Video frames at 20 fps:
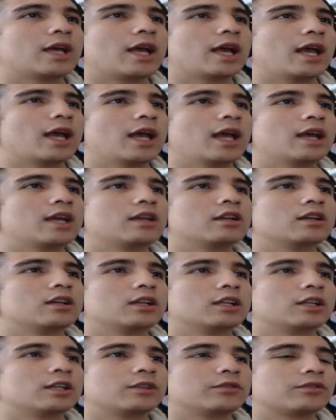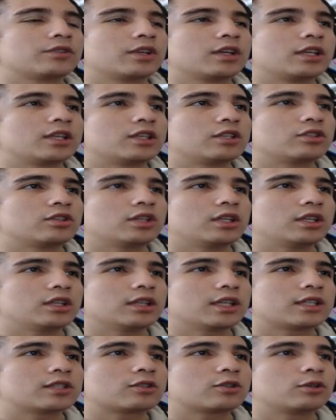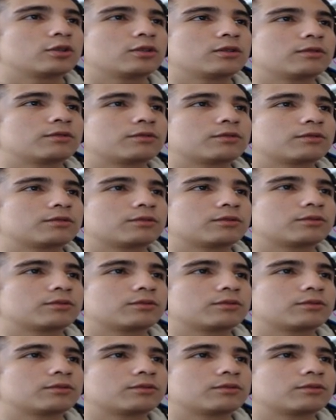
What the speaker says: head. He lets go of...